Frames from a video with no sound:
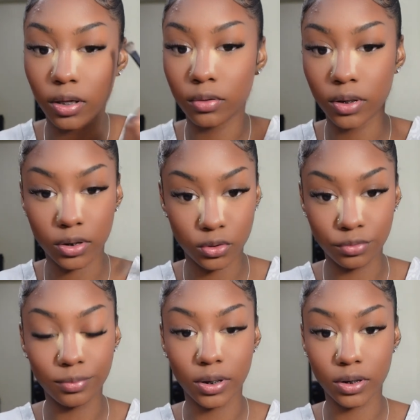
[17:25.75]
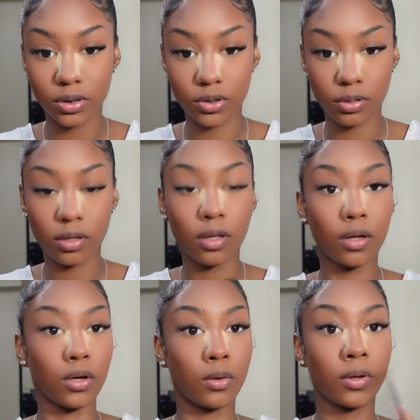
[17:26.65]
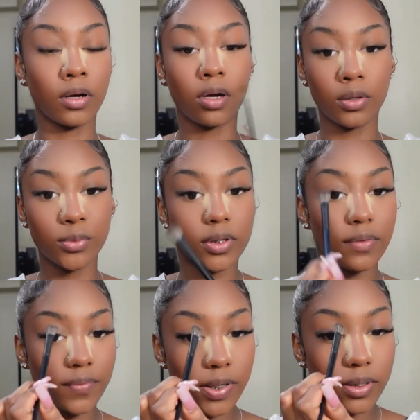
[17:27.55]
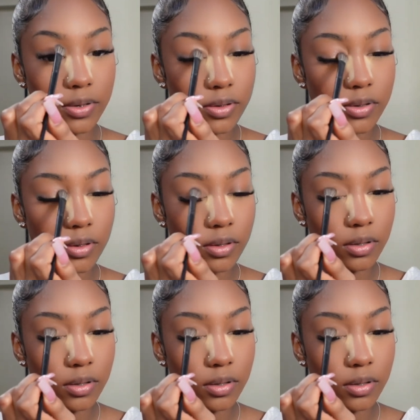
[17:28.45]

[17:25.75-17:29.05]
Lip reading: I don't like too much going on with the face.